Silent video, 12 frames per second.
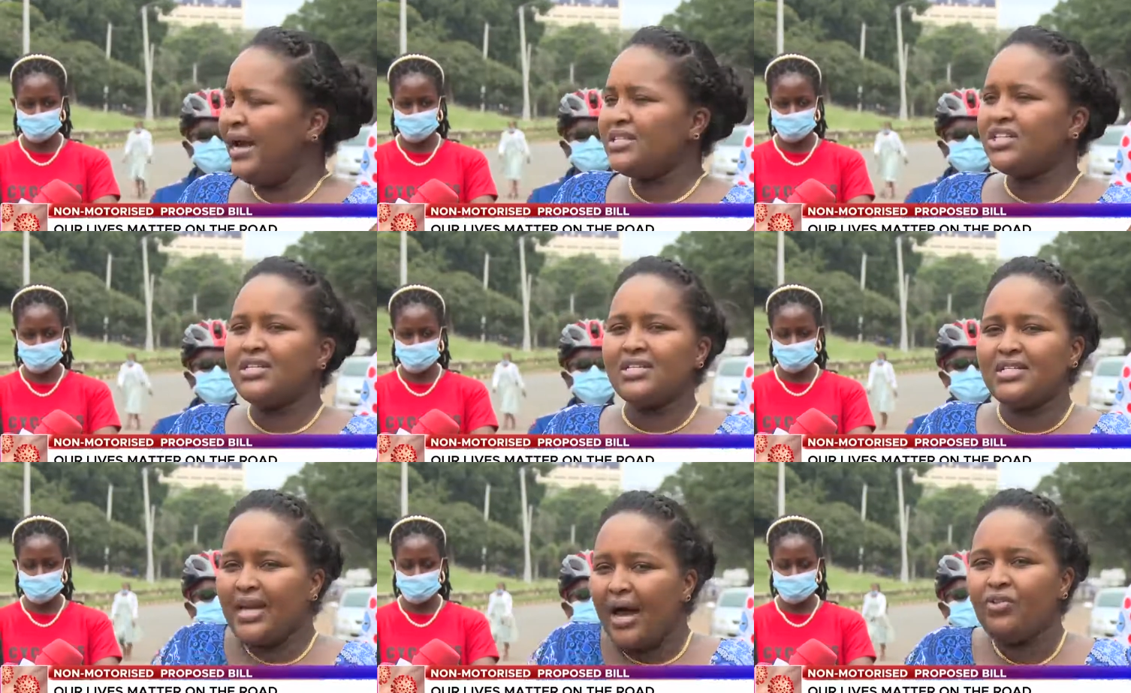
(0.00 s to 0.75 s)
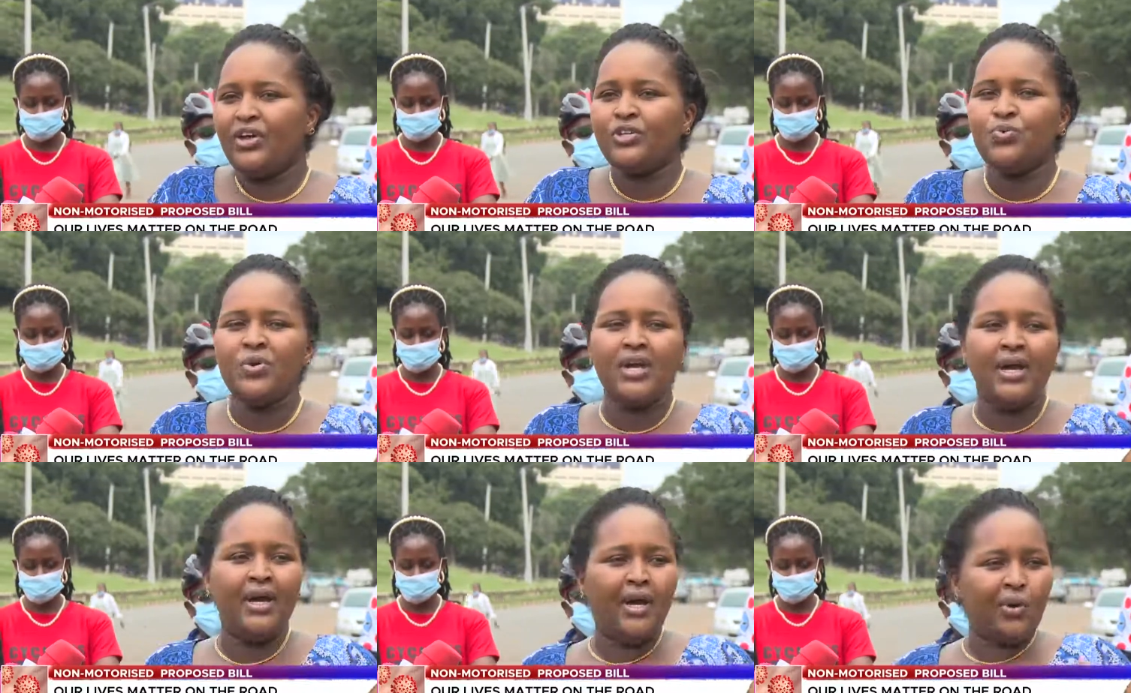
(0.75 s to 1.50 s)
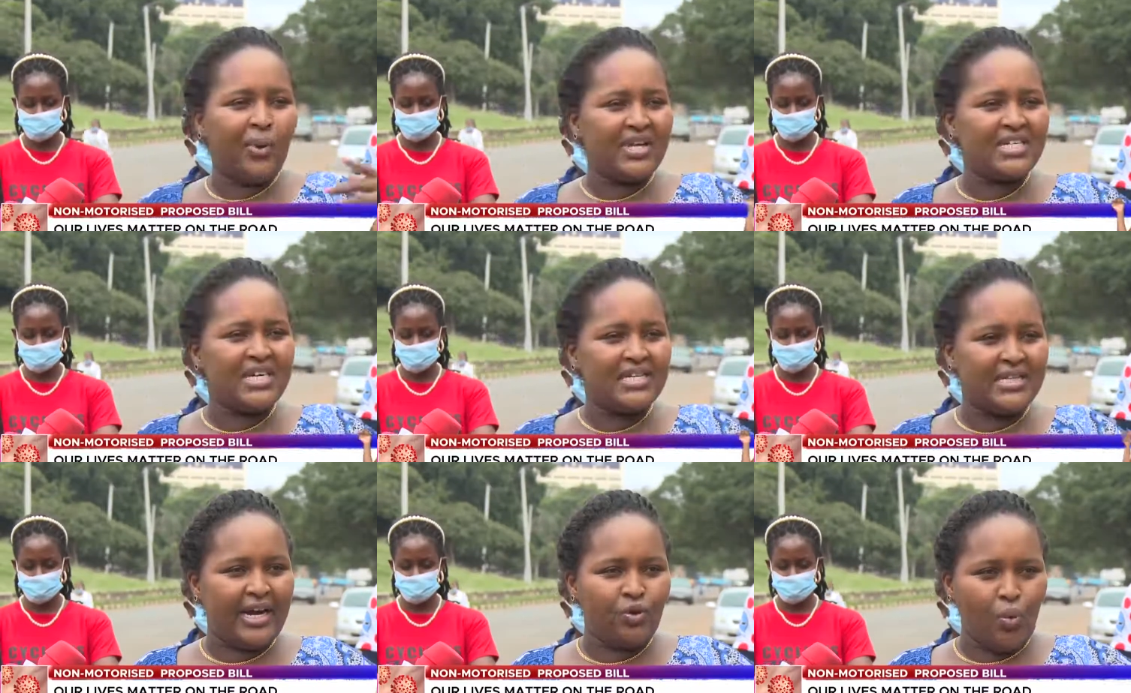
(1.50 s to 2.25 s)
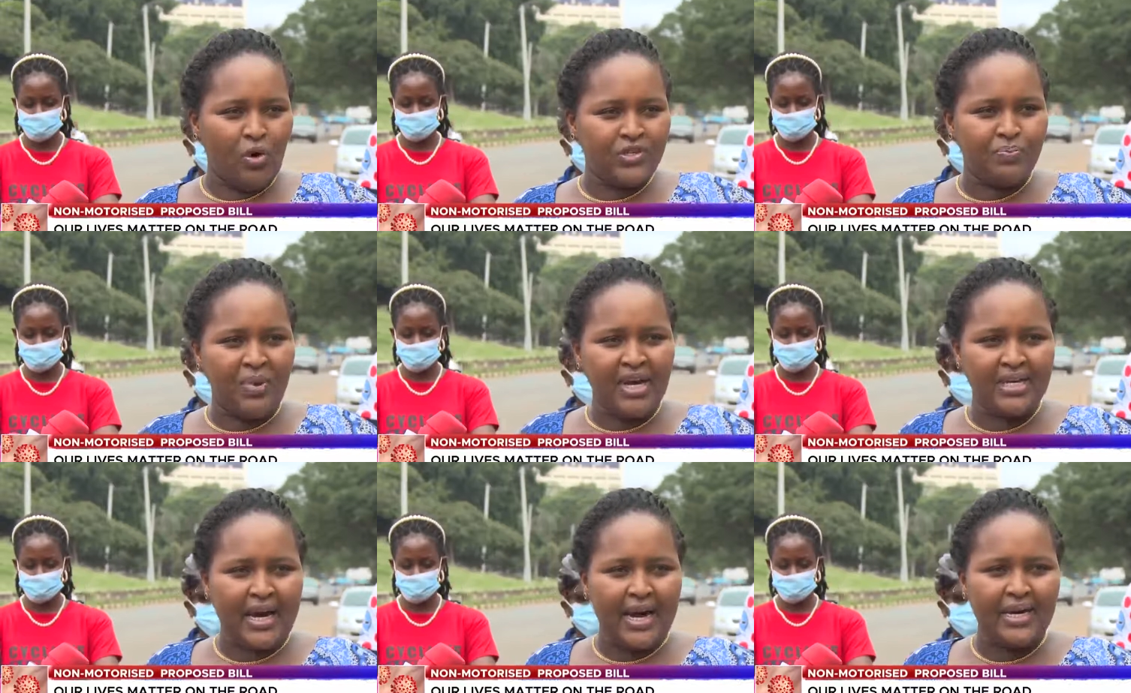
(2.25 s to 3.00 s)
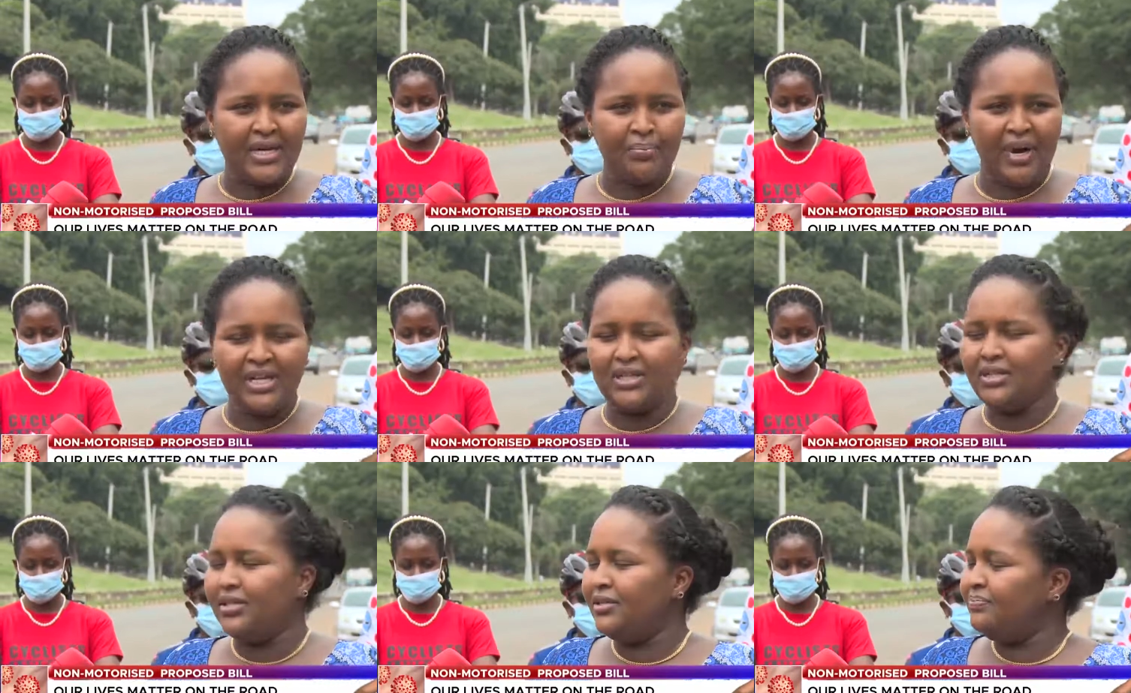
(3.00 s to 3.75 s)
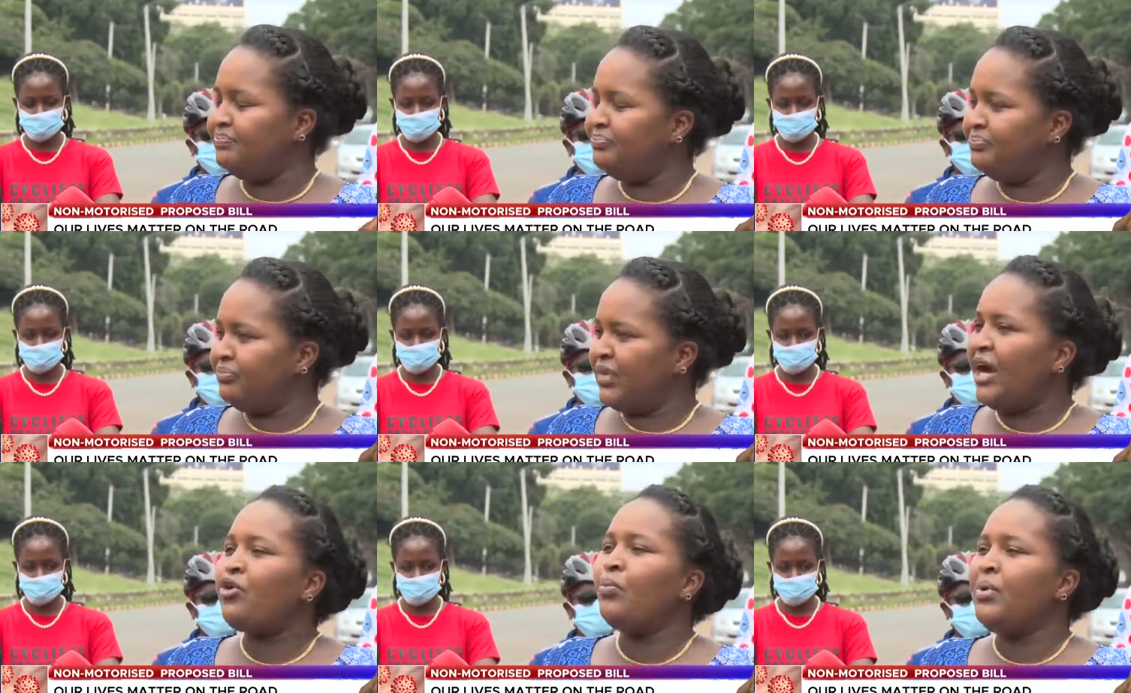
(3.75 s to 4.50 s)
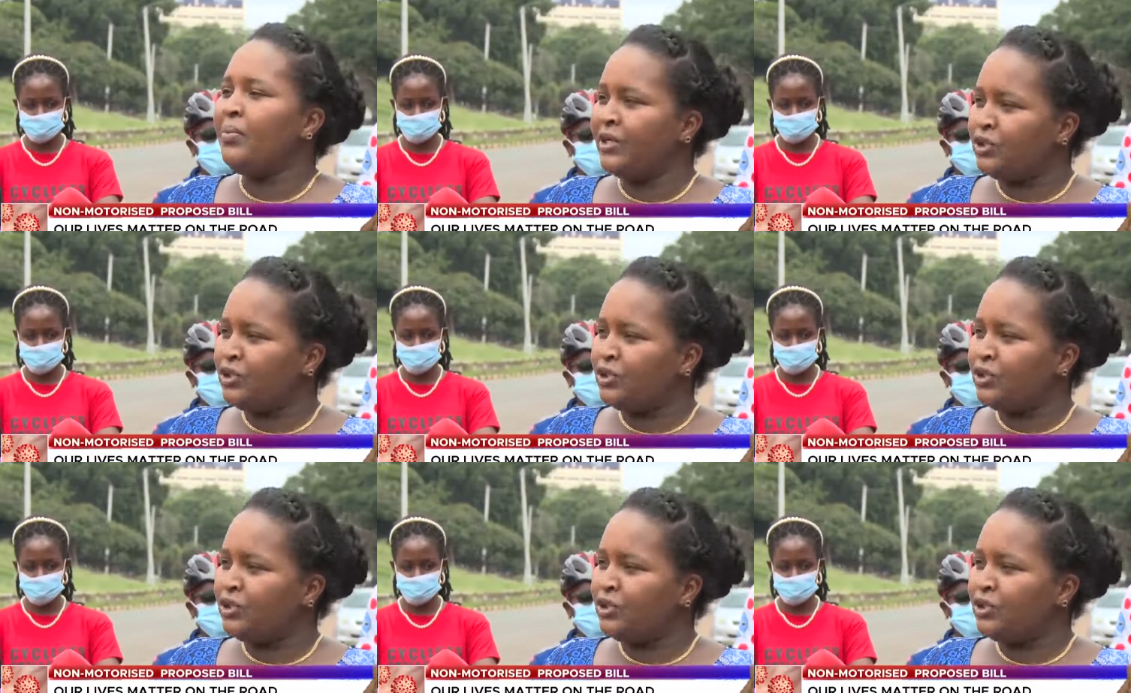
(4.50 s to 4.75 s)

Speaker 1: it's just now that we, we are seeing sidewalks being done by the Nairobi